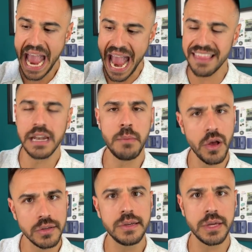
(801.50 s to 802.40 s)
And then I'm
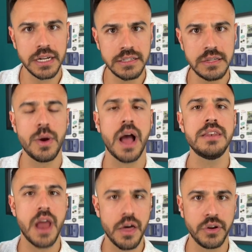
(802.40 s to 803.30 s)
also gonna do
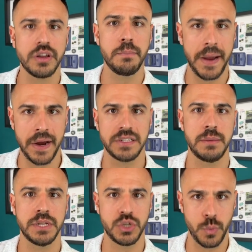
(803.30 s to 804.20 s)
another
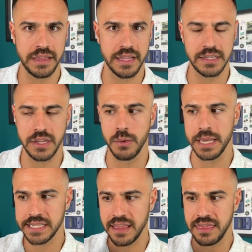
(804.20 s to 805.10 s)
comparison between the two
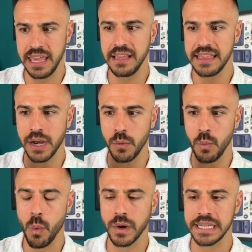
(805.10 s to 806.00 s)
because I think that it
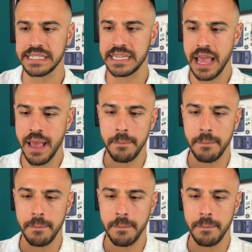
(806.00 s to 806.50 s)
warrants